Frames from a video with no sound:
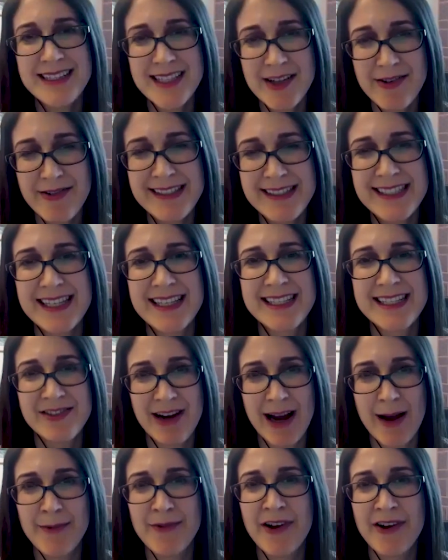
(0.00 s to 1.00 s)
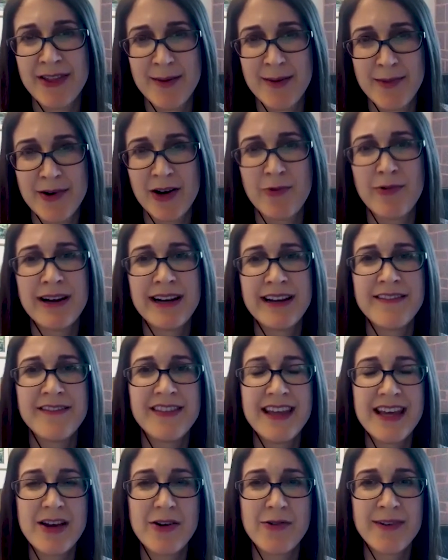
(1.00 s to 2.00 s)
continuously describe throughout the book one of
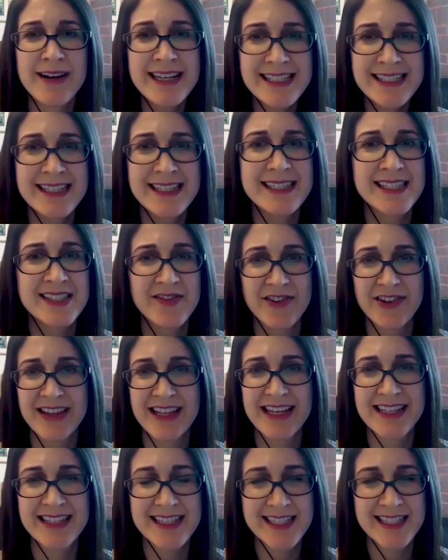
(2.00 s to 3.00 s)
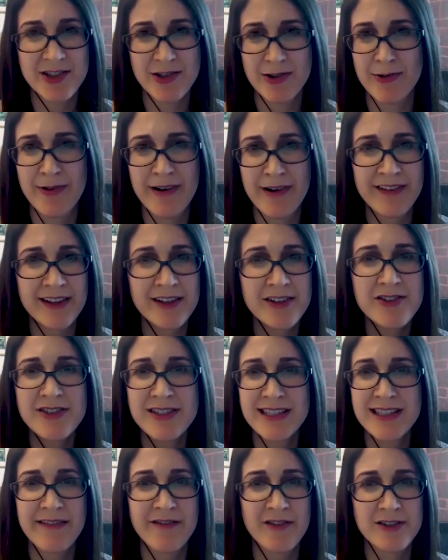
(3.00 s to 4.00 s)
the reasons for the Industrial
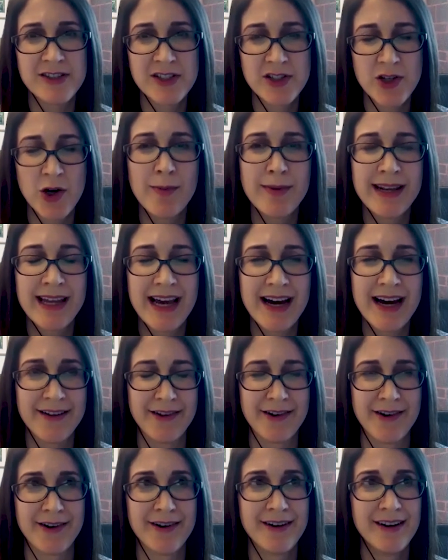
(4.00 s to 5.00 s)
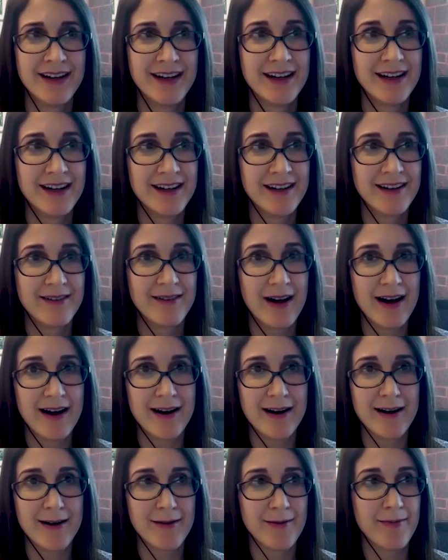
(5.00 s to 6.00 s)
Revolution and for so many other
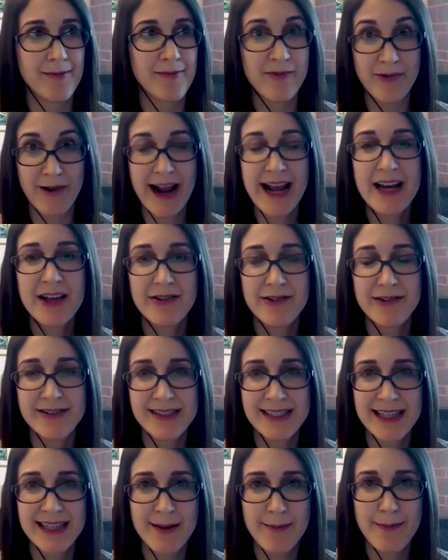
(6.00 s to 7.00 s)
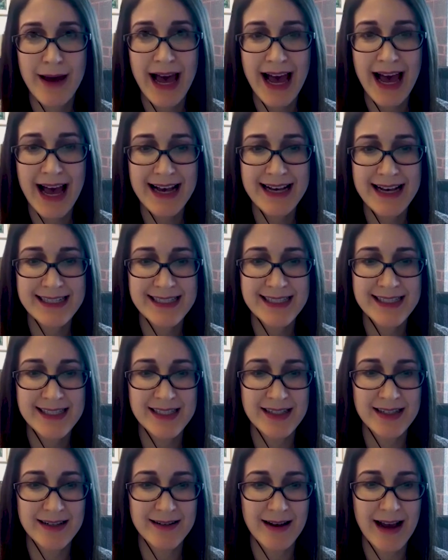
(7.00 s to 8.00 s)
uh, breakthroughs in the past
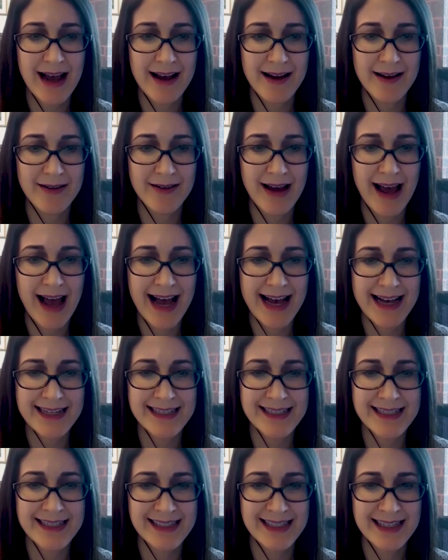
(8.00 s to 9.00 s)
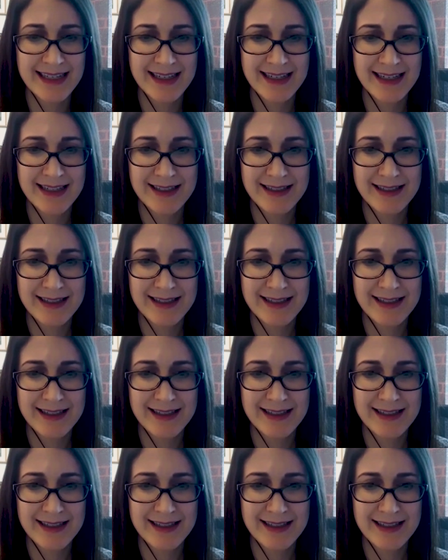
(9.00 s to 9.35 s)
as